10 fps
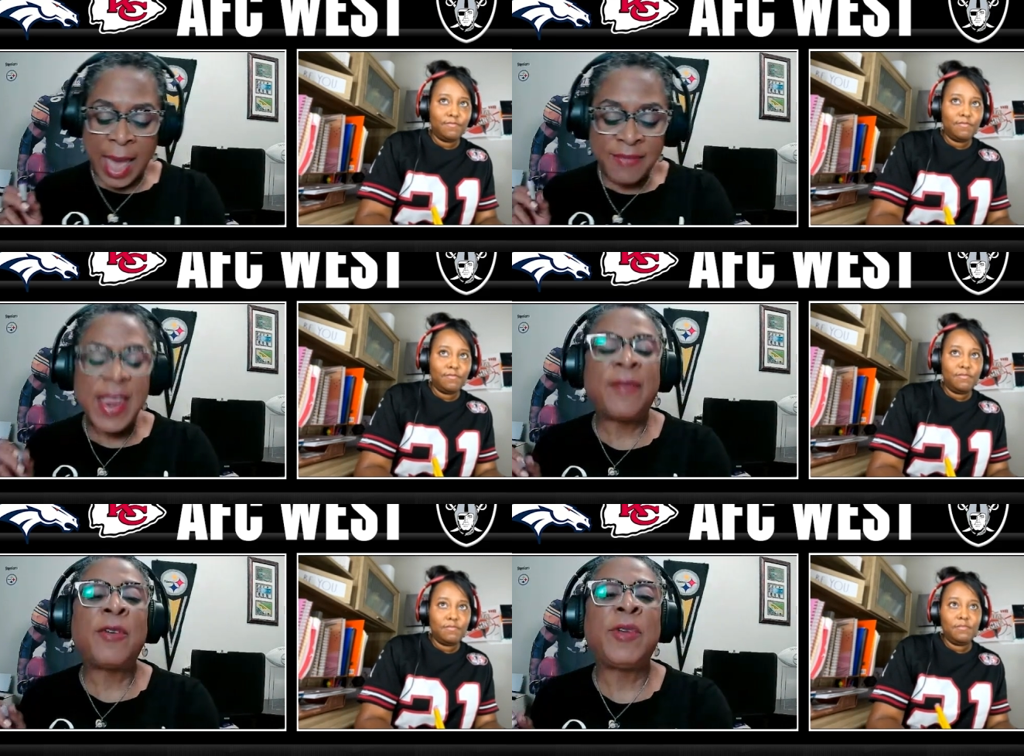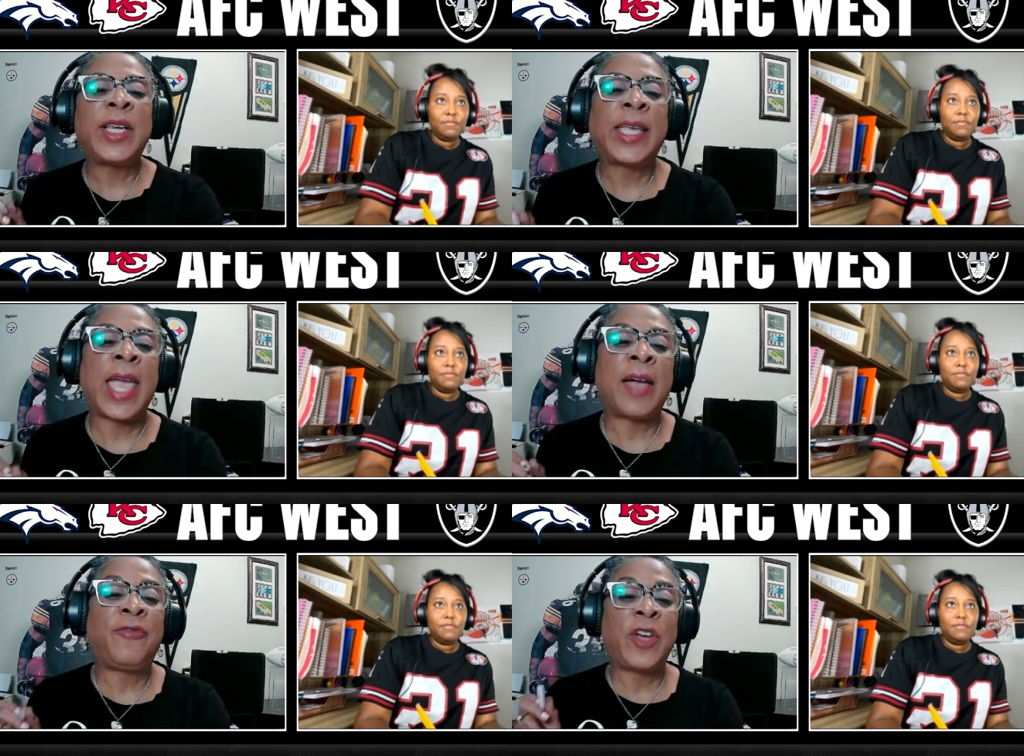Speaker 1: I've never really
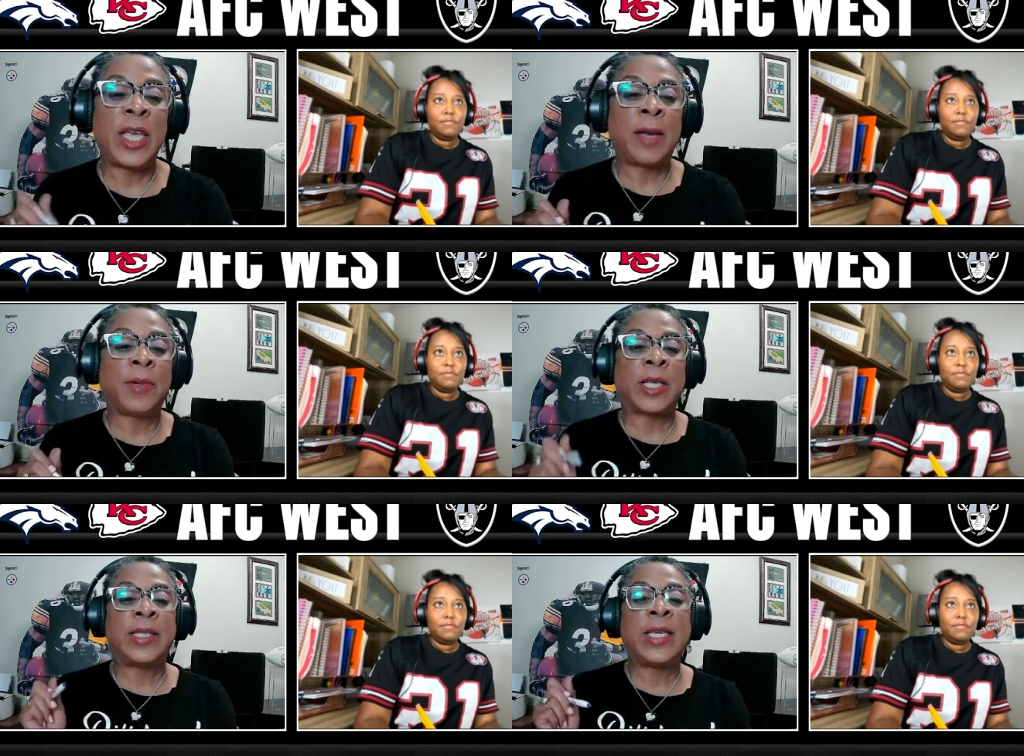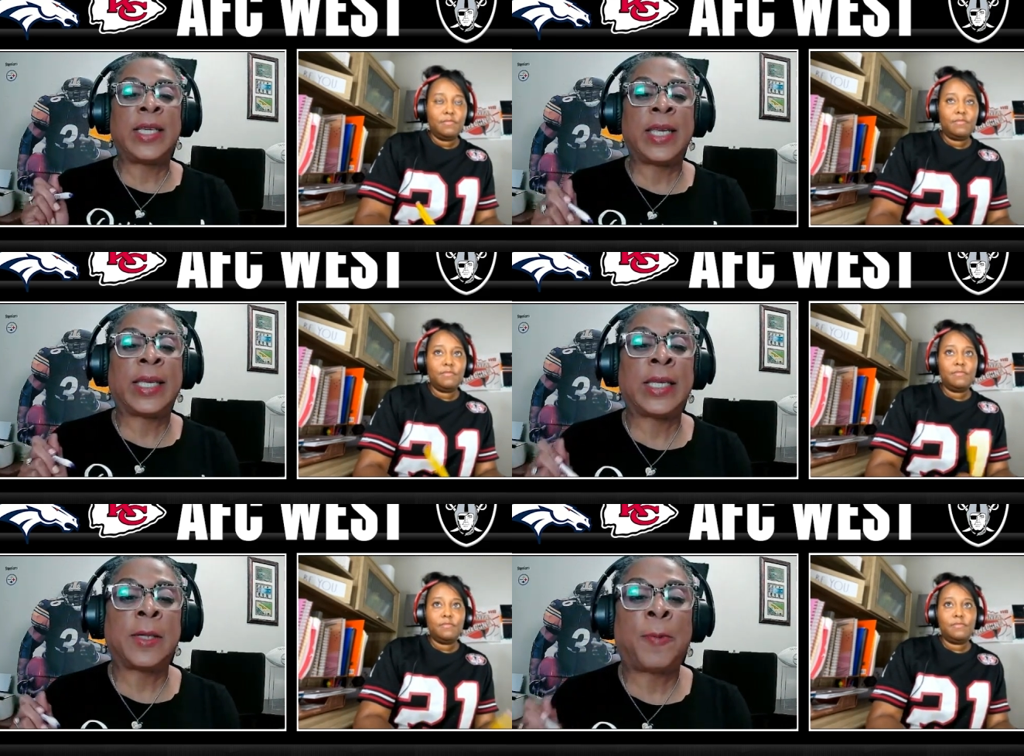cared for him because he
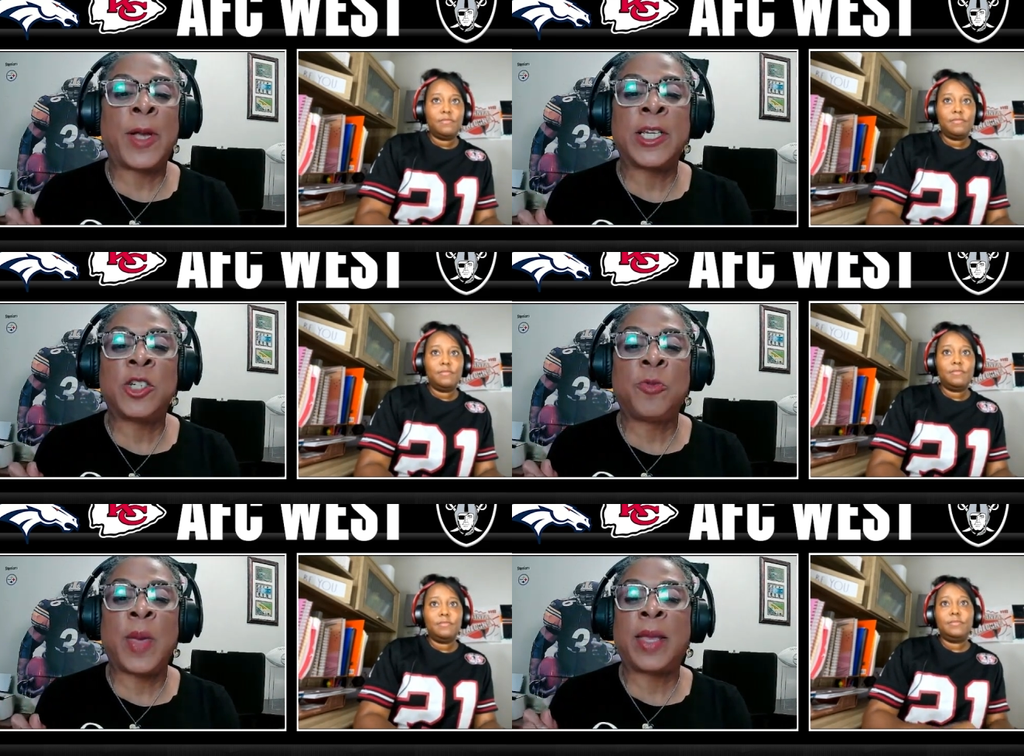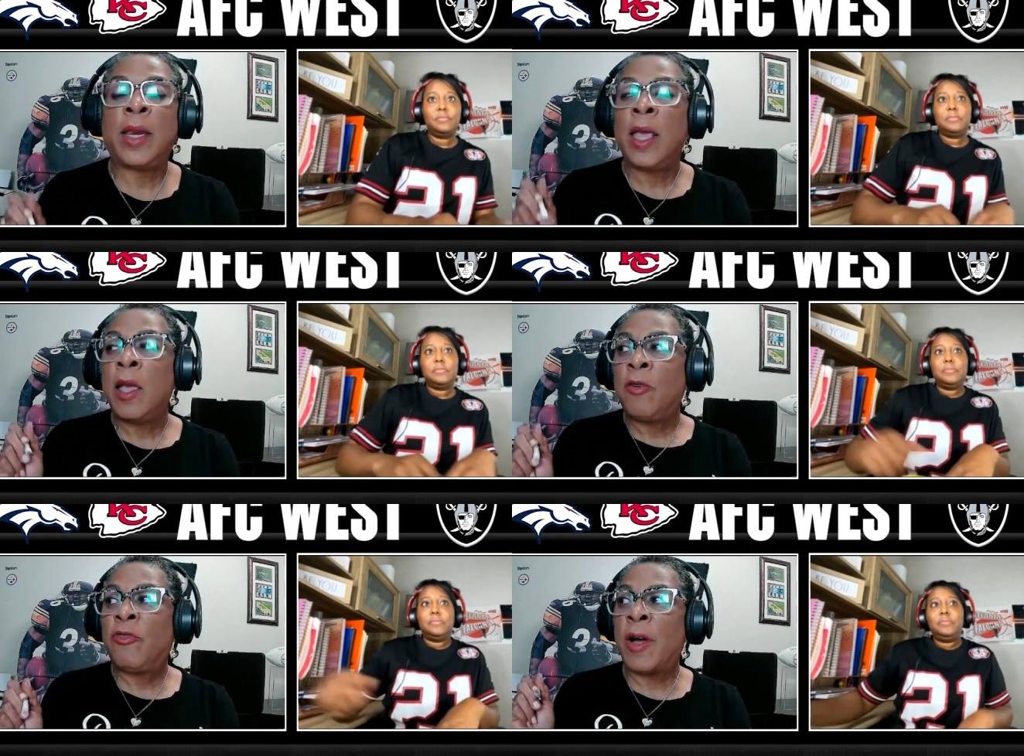did get the punishment
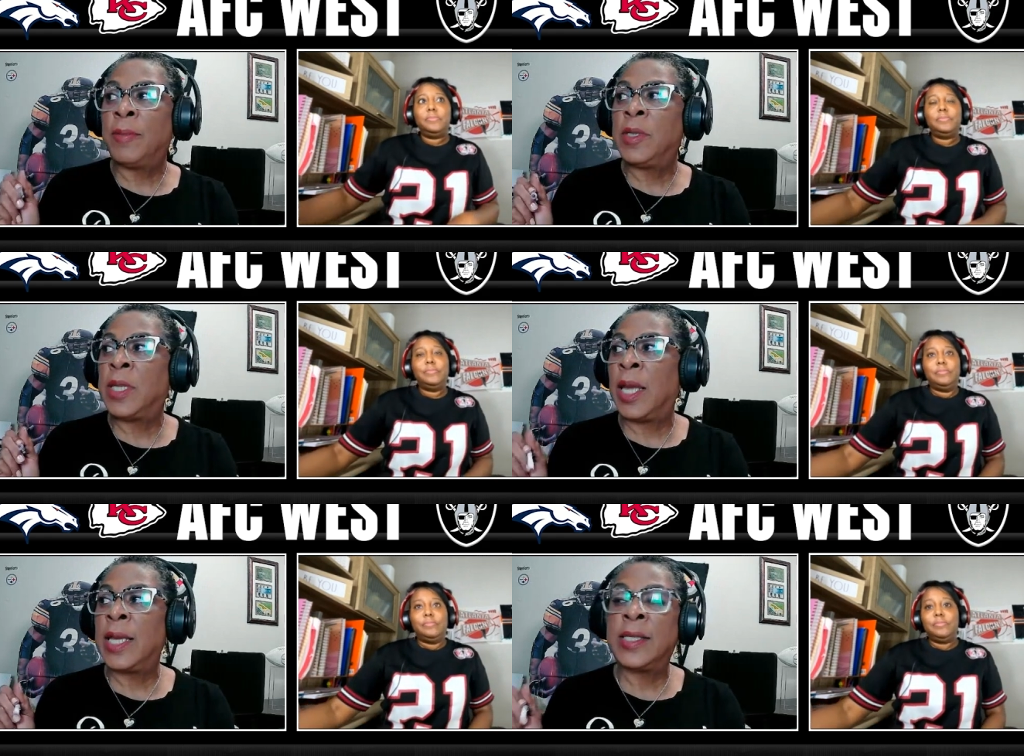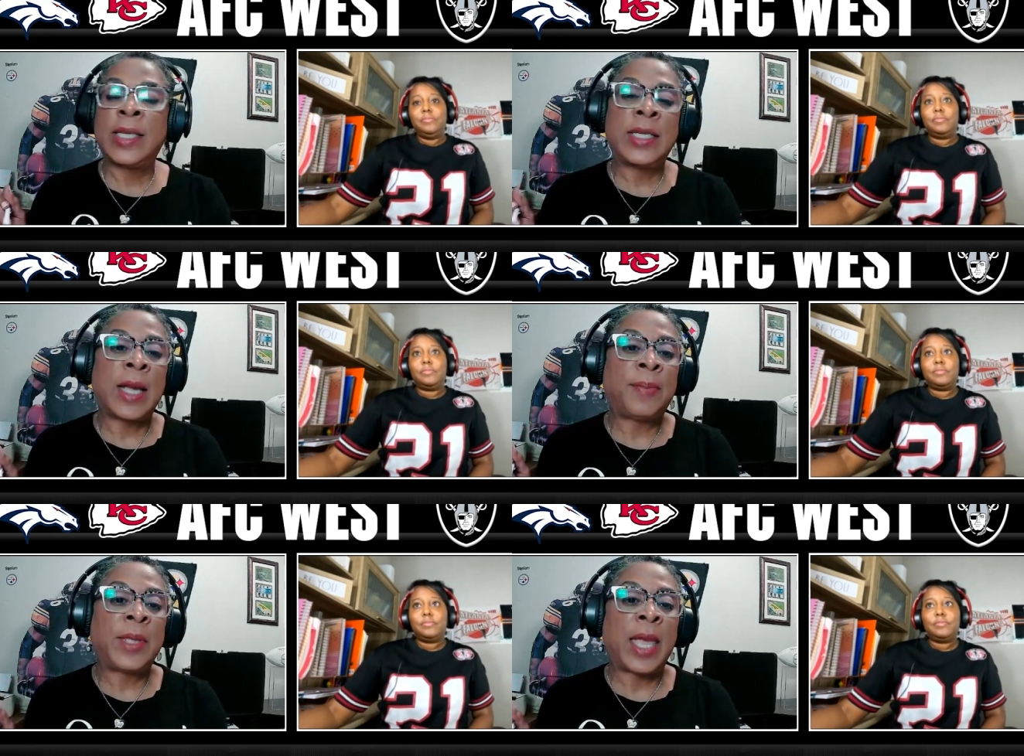from the
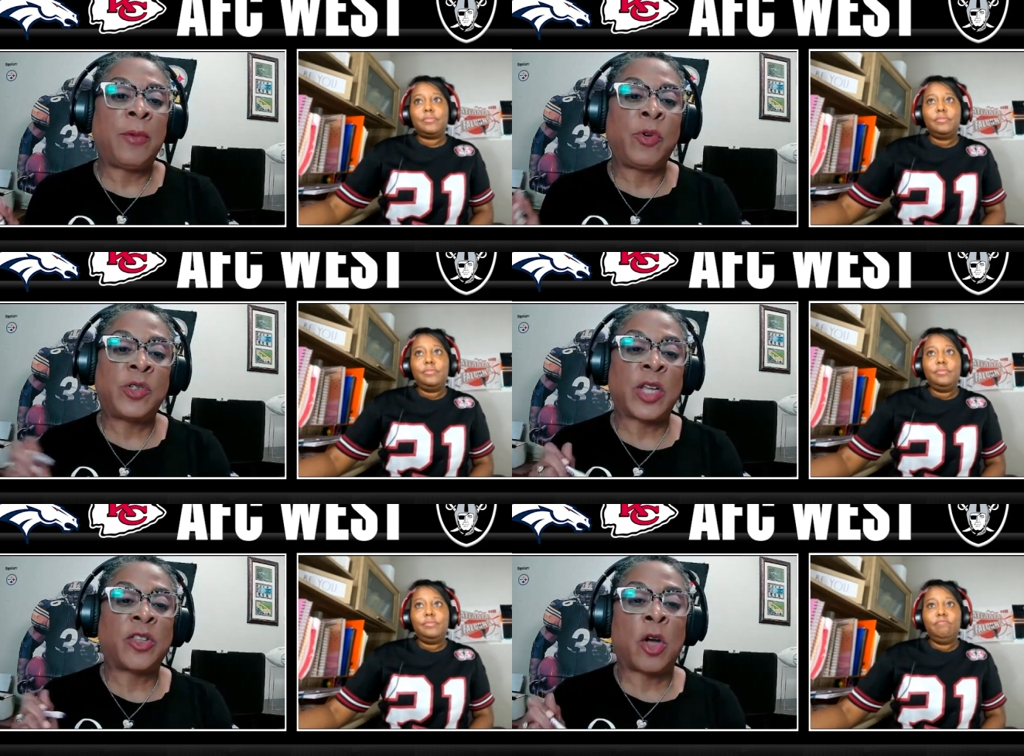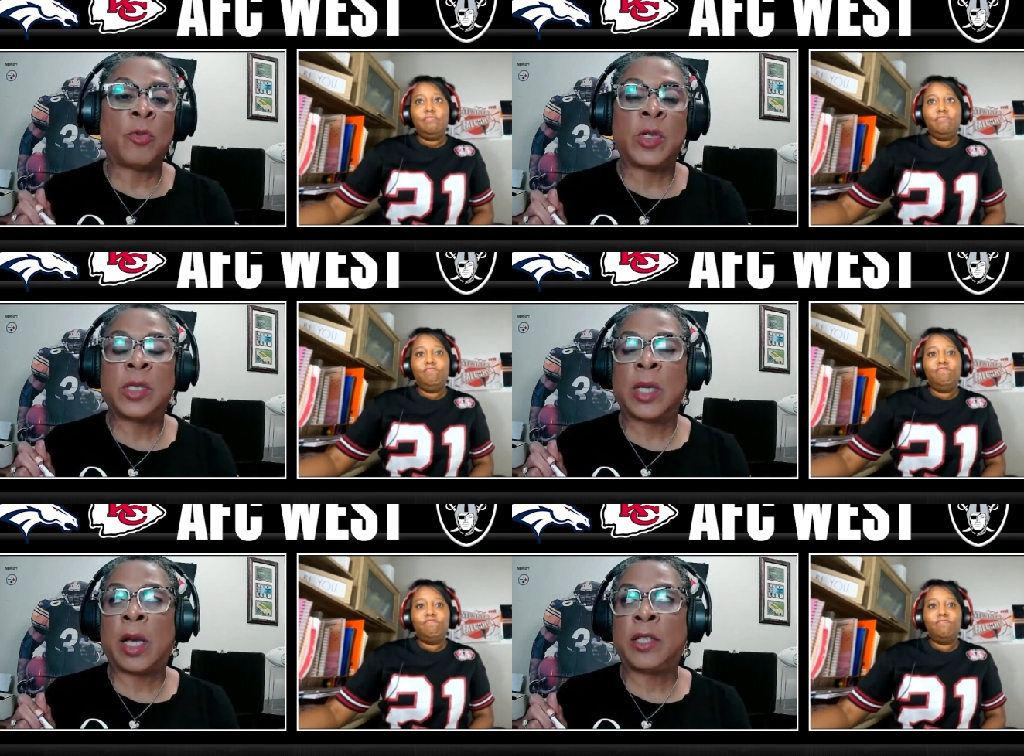NCAA, which I thought
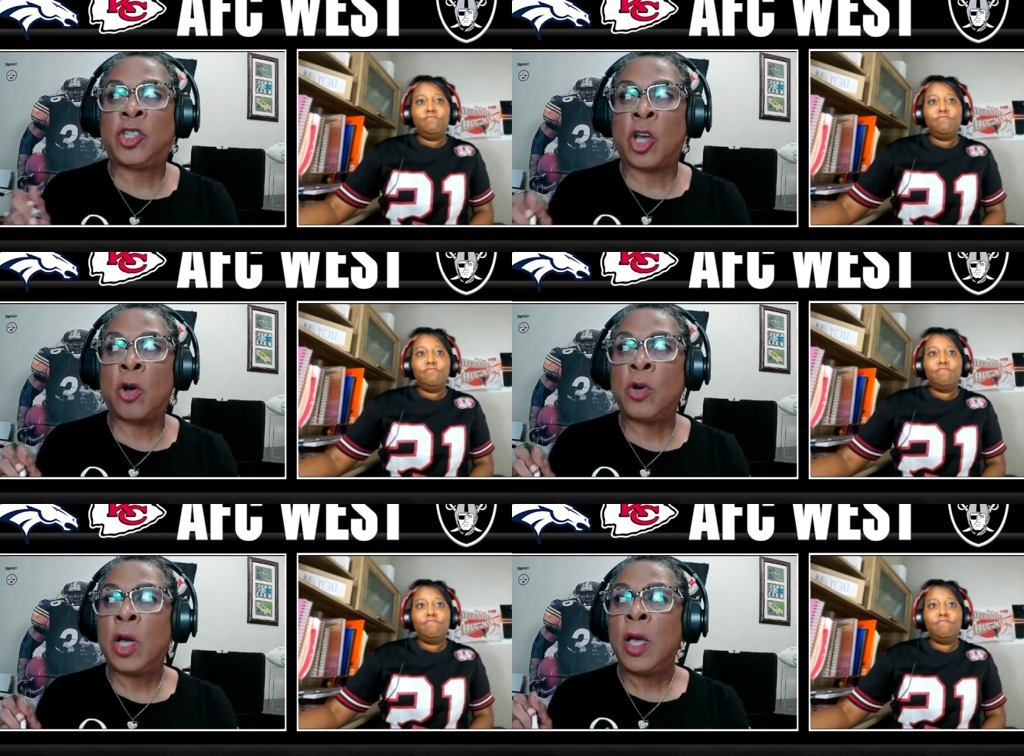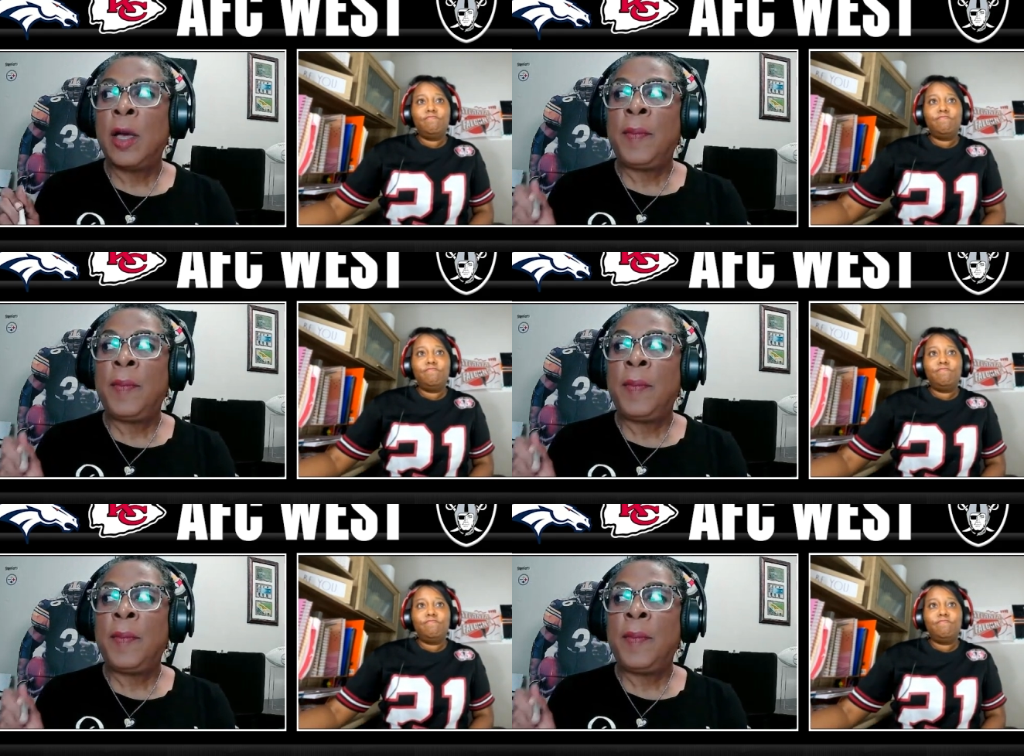was a joke,